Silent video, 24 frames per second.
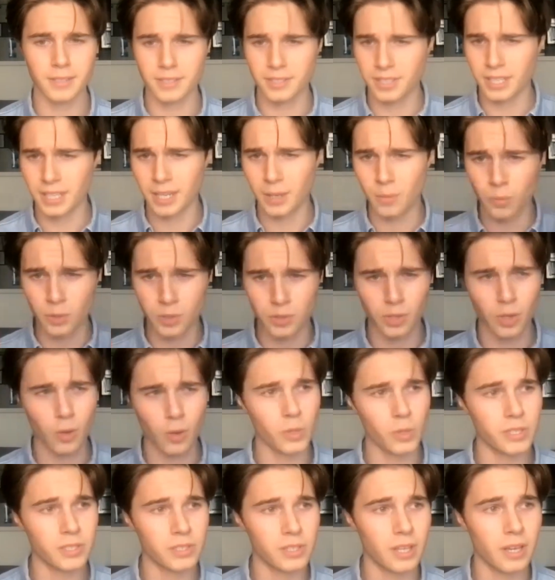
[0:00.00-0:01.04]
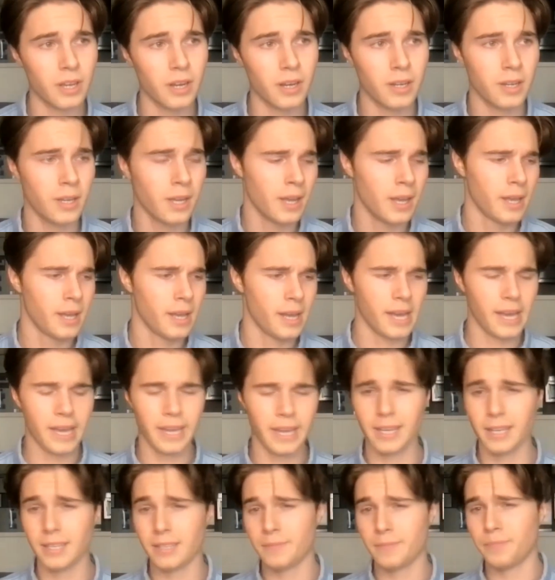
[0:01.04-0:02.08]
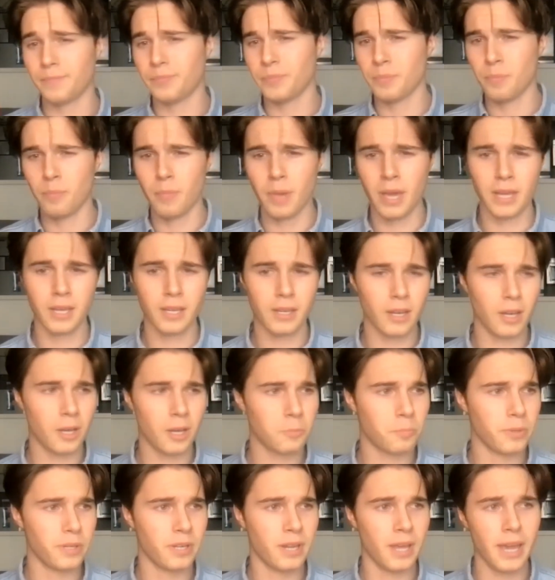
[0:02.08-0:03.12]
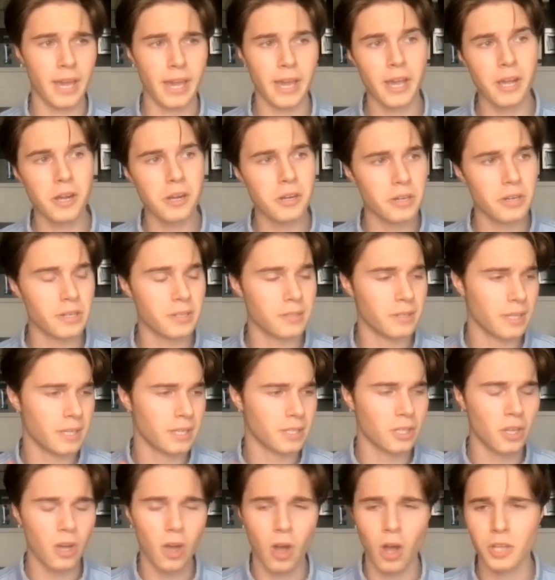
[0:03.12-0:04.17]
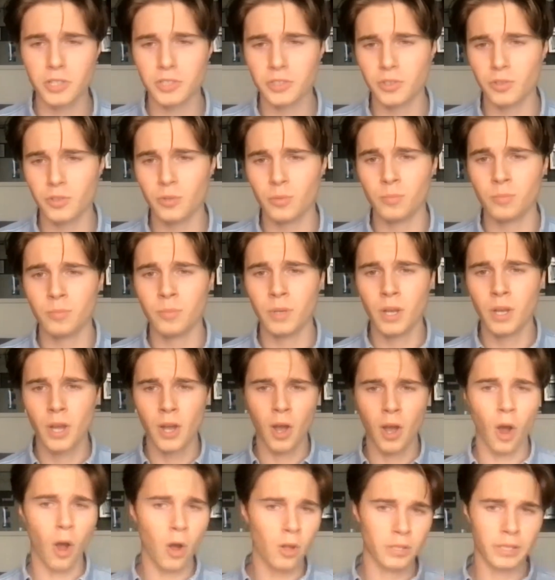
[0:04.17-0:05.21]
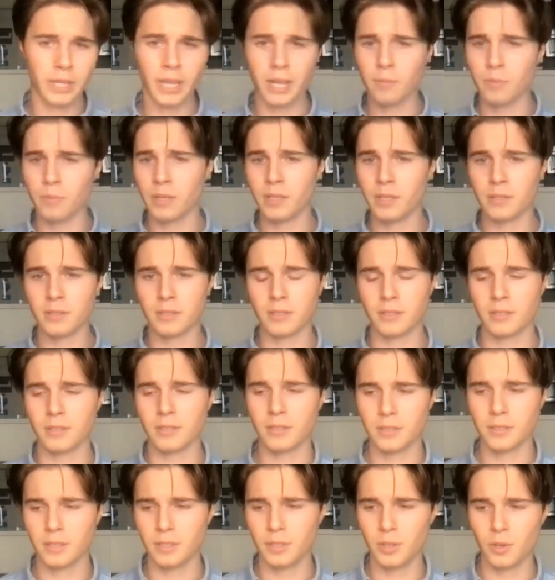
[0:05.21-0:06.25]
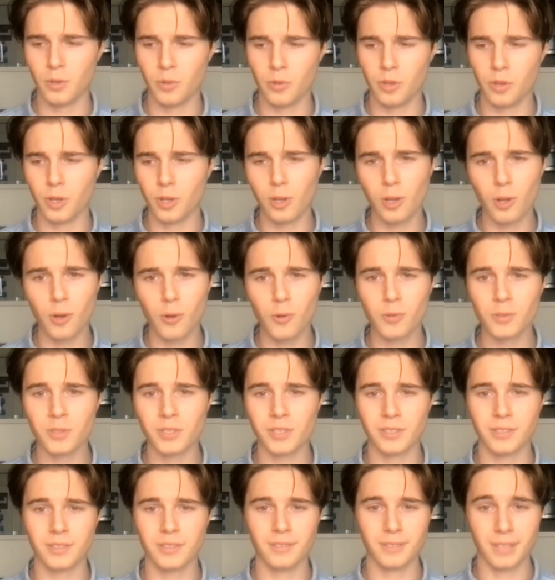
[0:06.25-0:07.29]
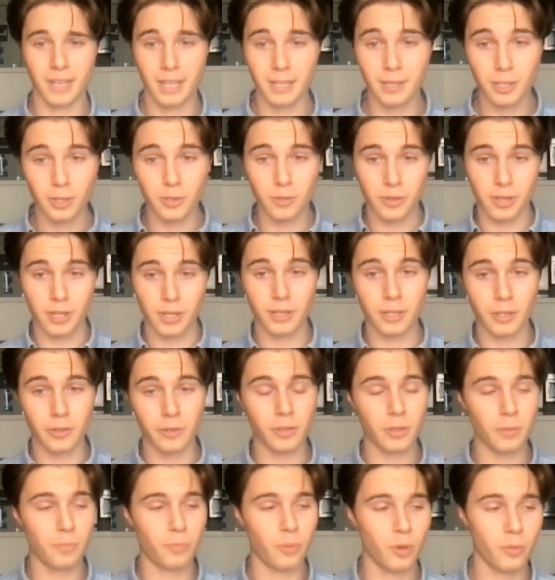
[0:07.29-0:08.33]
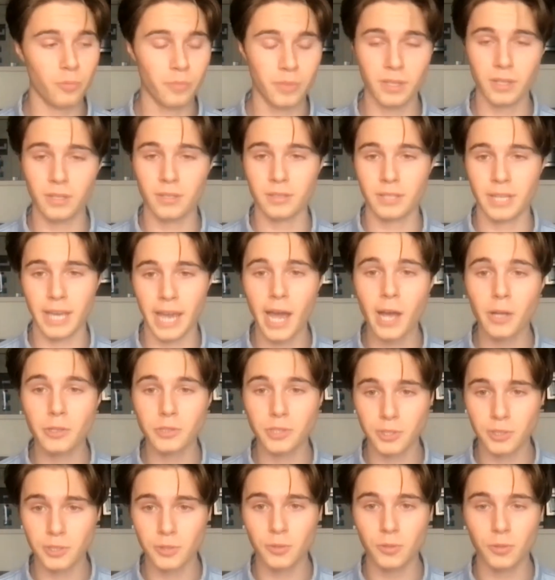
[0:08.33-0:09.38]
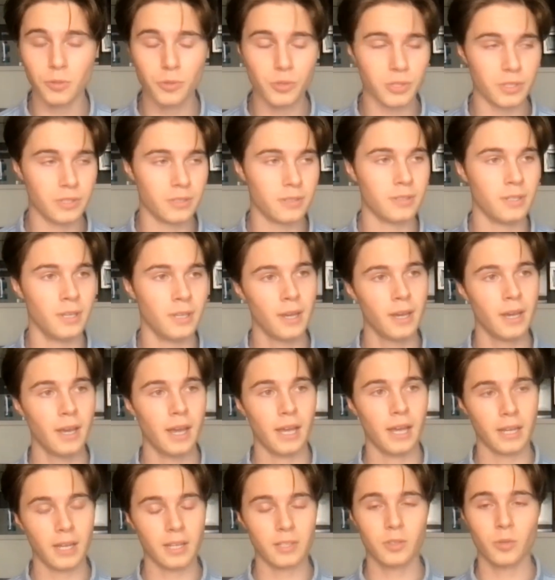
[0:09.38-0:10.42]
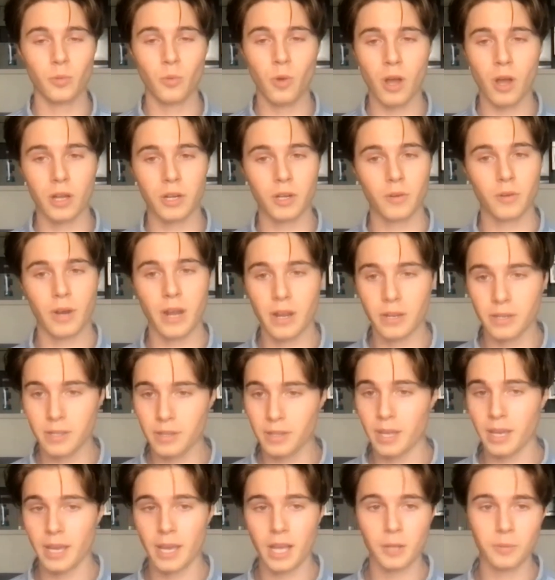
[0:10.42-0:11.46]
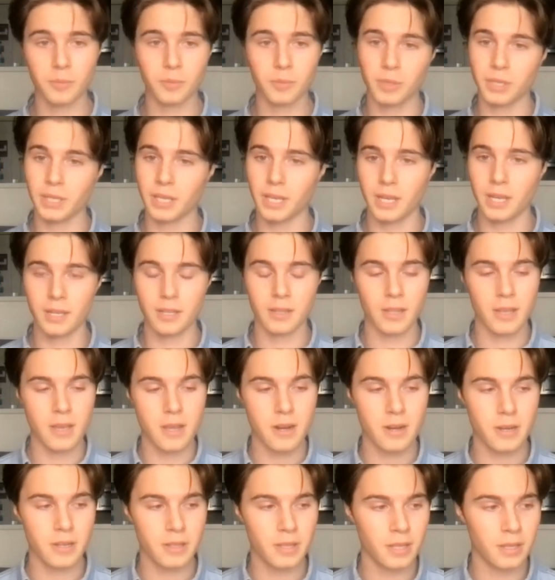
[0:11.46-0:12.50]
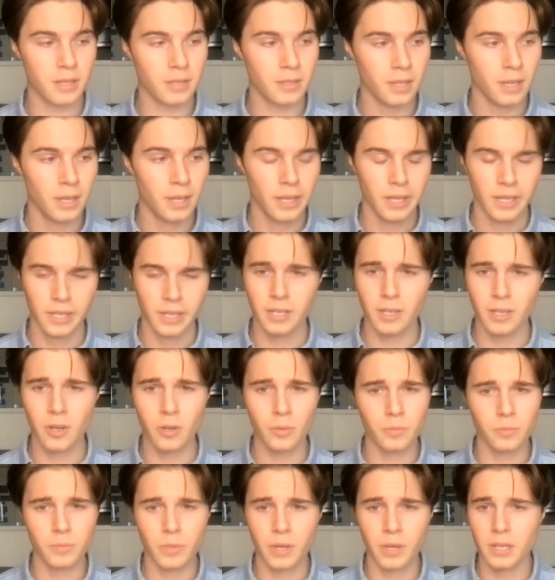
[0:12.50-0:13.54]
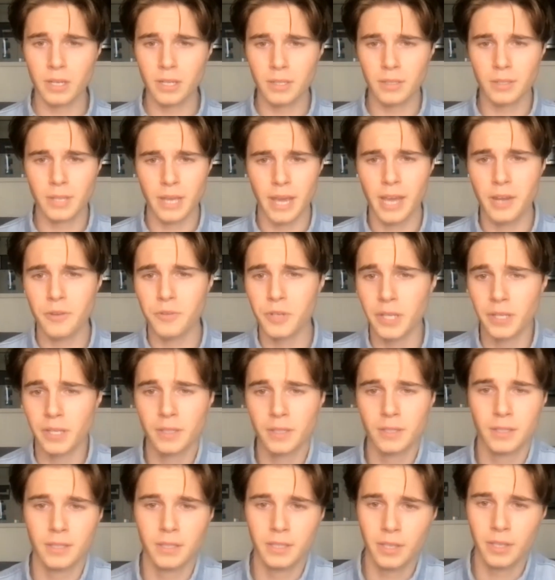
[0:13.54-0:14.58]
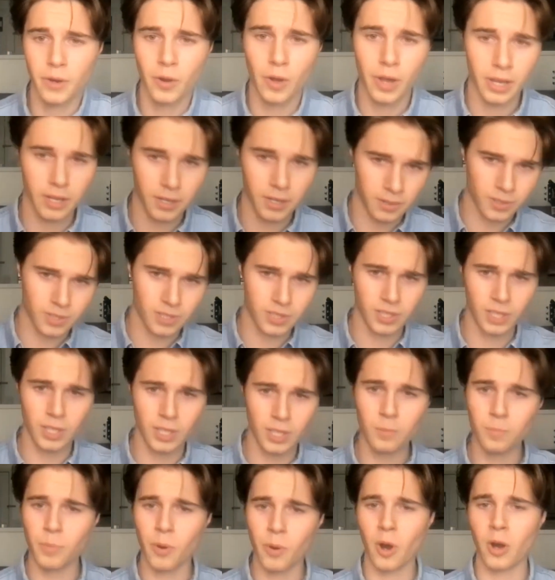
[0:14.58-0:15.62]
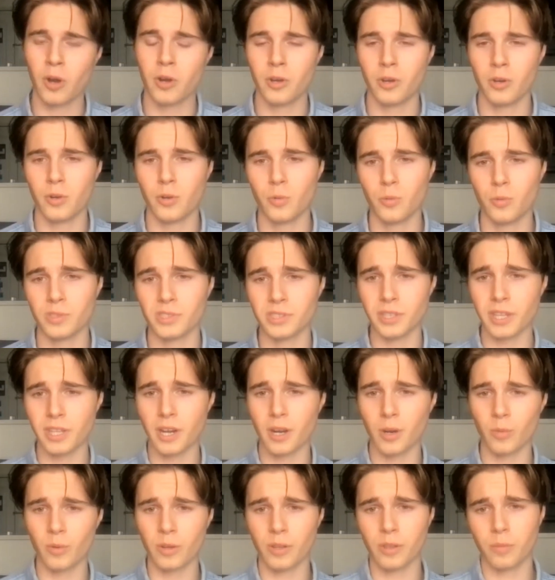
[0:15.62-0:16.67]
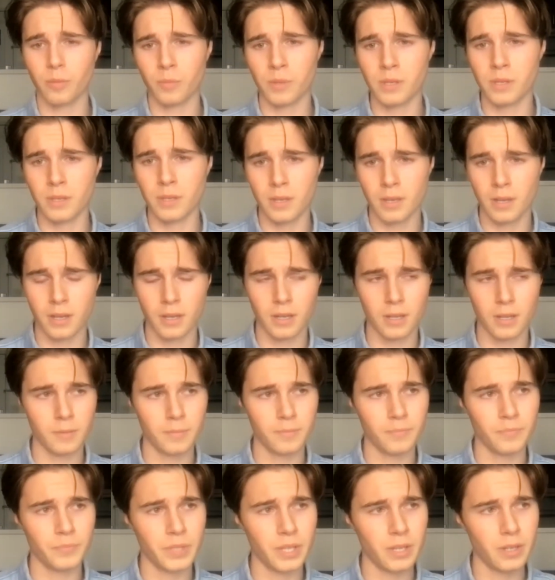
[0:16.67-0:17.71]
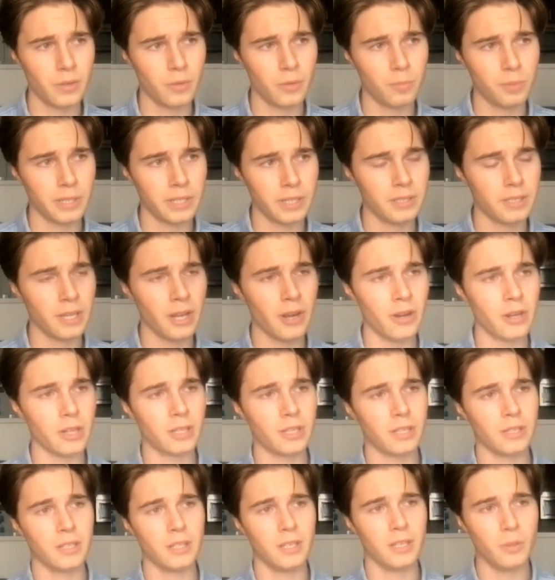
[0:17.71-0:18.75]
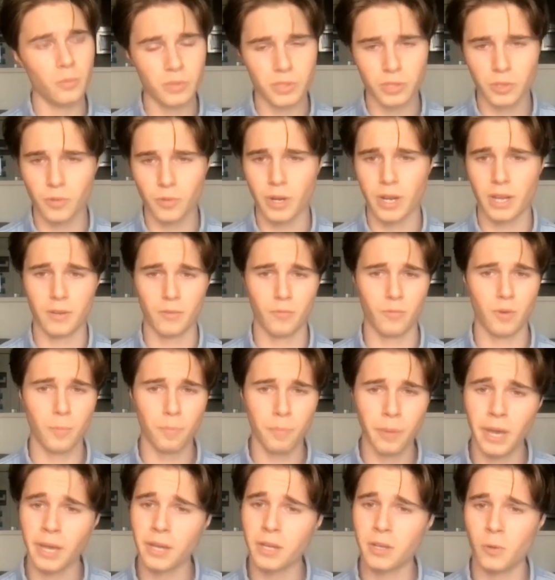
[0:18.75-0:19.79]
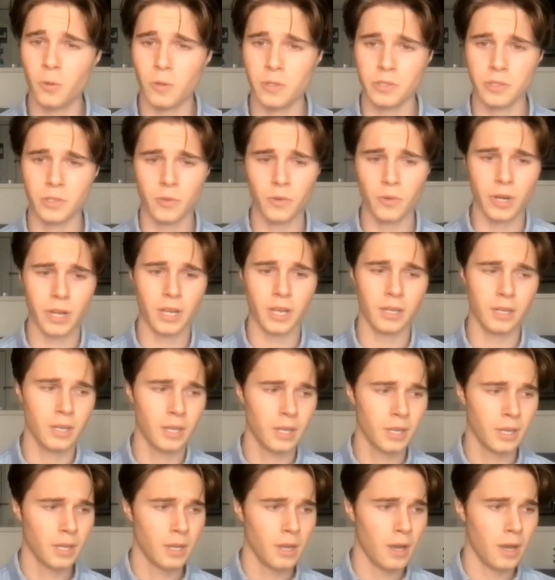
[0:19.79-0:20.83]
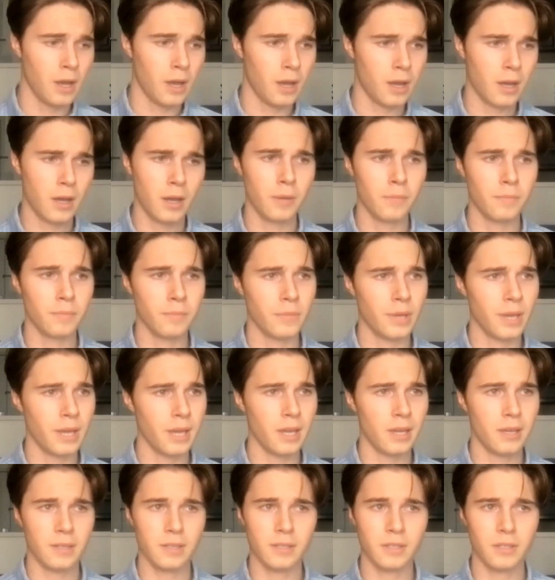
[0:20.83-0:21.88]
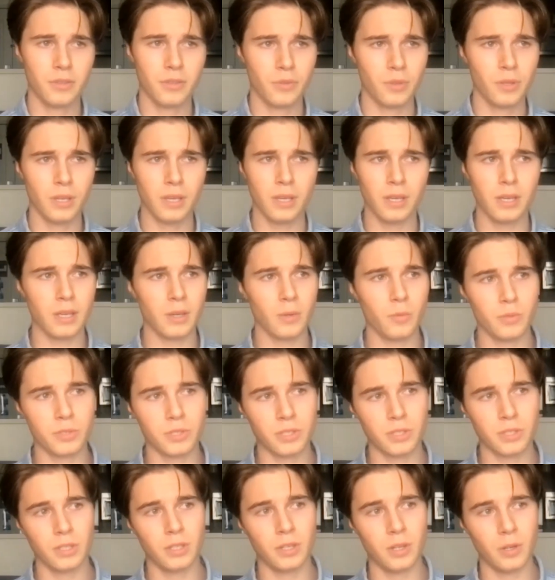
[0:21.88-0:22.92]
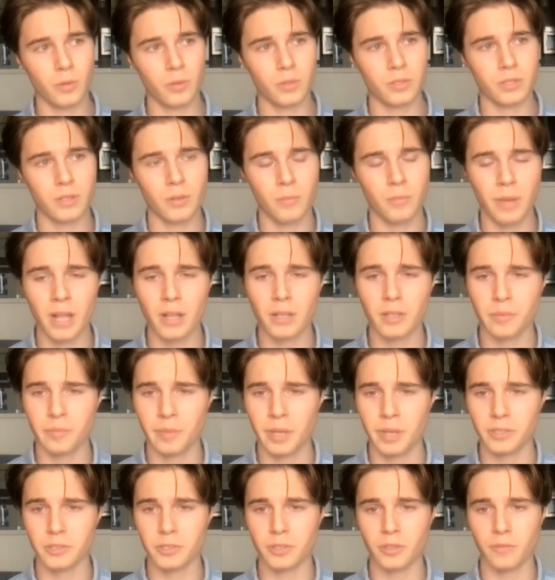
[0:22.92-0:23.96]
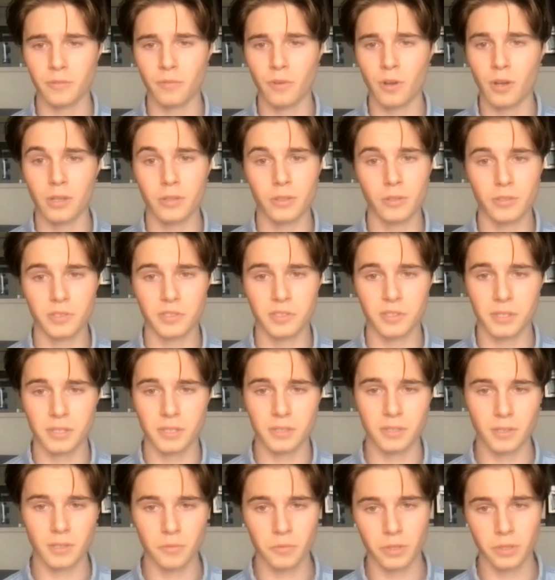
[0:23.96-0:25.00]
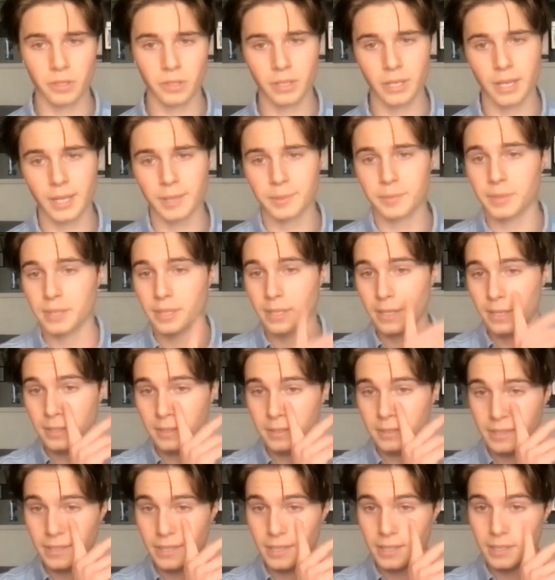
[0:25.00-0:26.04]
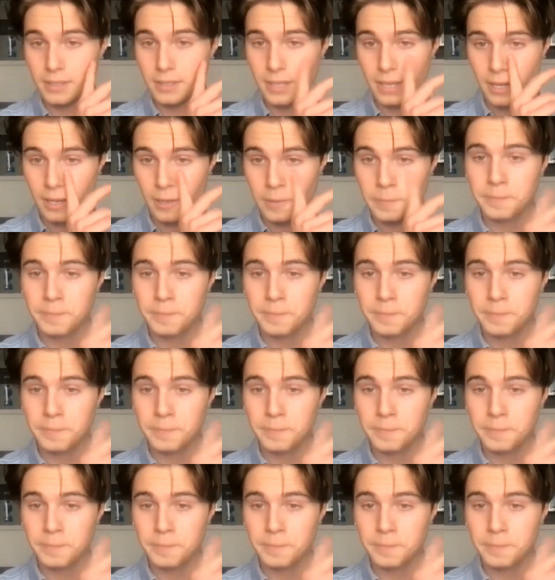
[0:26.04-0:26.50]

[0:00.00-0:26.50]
Sam was always there. I had makeup and hair and costume all get me into, you know, the clothes. And they literally put me in Cal's shoes, and I got to walk around, and they helped me get in there. And then, you know, Henry, you know, I had a scene partner who was there with me. Who played Derek, and he was great, and Rebecca was great, and it was, you know, it was an amalgamation of all those things that really helped me get inside Cal.